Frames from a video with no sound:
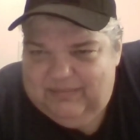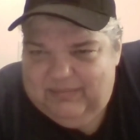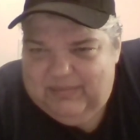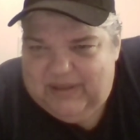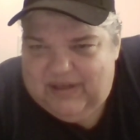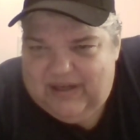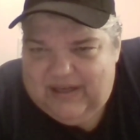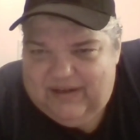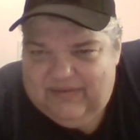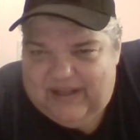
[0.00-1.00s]
not
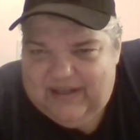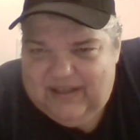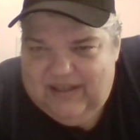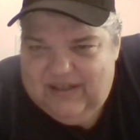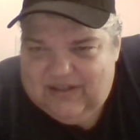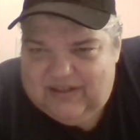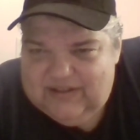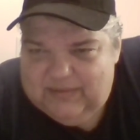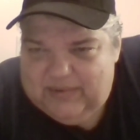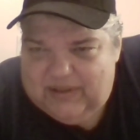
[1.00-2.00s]
have had, Connie
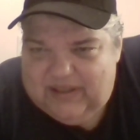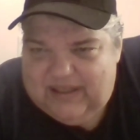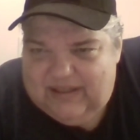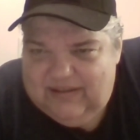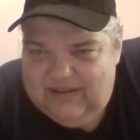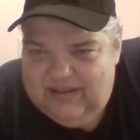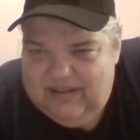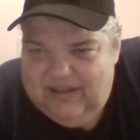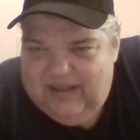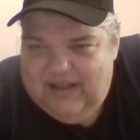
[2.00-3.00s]
says, but not had
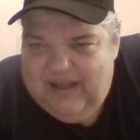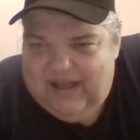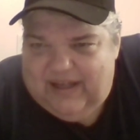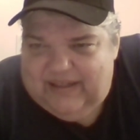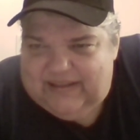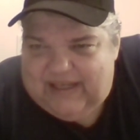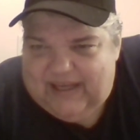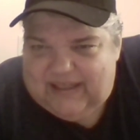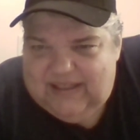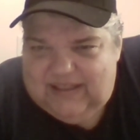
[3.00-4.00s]
an
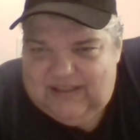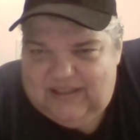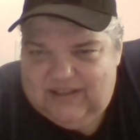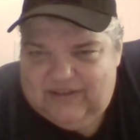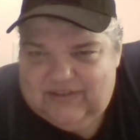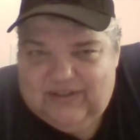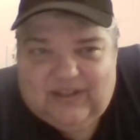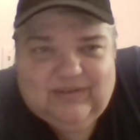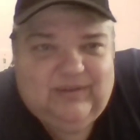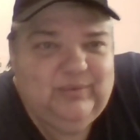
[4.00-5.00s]
attack in years,
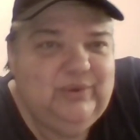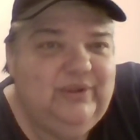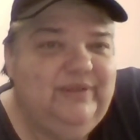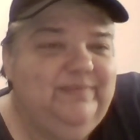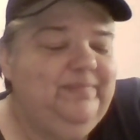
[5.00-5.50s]
knock on wood.